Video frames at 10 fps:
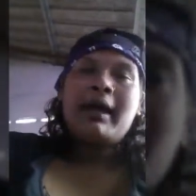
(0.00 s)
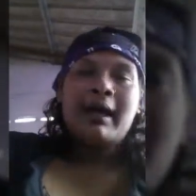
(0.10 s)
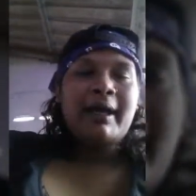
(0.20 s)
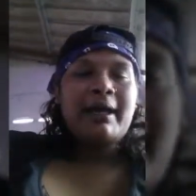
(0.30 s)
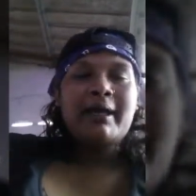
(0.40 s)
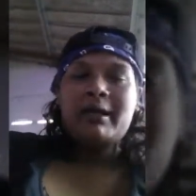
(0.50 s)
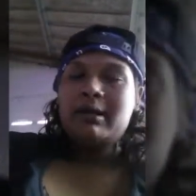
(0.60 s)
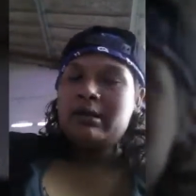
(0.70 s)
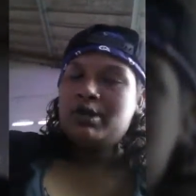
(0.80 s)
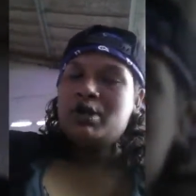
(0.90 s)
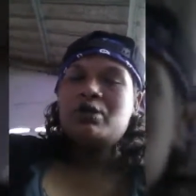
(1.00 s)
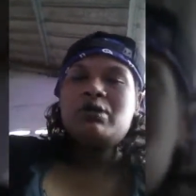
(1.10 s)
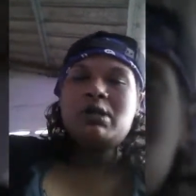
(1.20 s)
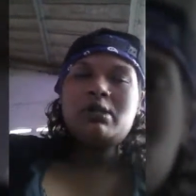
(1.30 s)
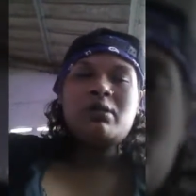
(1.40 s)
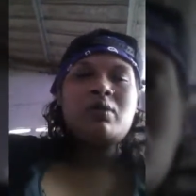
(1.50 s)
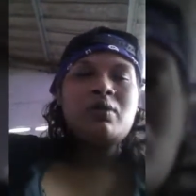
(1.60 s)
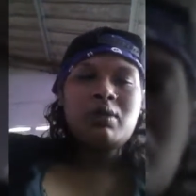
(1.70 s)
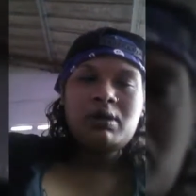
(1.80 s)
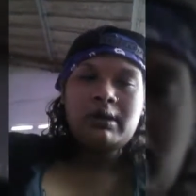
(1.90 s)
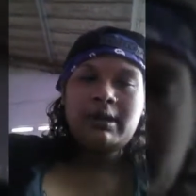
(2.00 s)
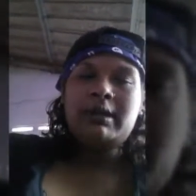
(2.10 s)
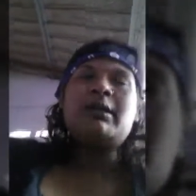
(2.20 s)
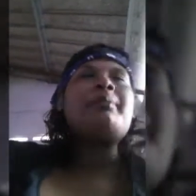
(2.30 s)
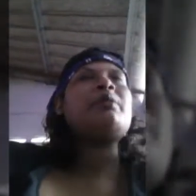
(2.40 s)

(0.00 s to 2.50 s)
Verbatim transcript: I choose to go in the